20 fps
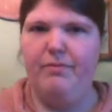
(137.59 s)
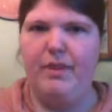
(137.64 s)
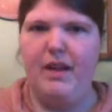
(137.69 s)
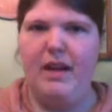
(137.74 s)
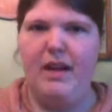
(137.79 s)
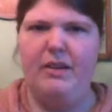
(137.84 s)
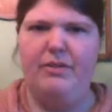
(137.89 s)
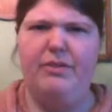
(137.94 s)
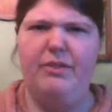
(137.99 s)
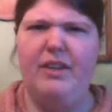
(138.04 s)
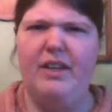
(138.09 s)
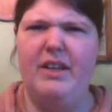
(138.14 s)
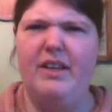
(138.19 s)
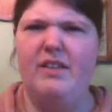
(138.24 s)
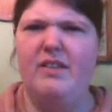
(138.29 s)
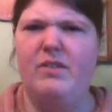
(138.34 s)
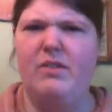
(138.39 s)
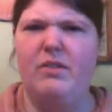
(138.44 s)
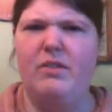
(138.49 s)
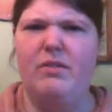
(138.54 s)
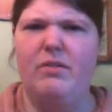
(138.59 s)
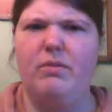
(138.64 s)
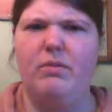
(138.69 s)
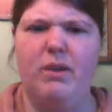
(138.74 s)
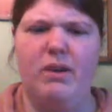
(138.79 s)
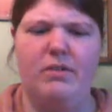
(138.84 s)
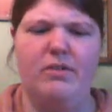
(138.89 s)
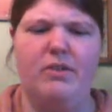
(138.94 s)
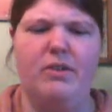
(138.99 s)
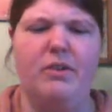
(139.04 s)
uh, fleece or
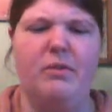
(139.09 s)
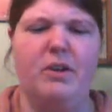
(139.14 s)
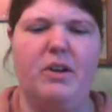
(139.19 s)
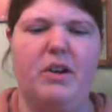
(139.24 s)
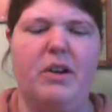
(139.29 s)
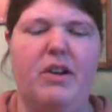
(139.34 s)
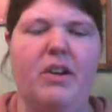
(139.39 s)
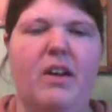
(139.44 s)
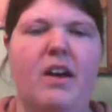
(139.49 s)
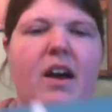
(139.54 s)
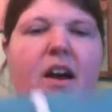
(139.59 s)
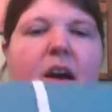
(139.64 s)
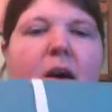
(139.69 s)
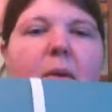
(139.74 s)
whatever you want to call it.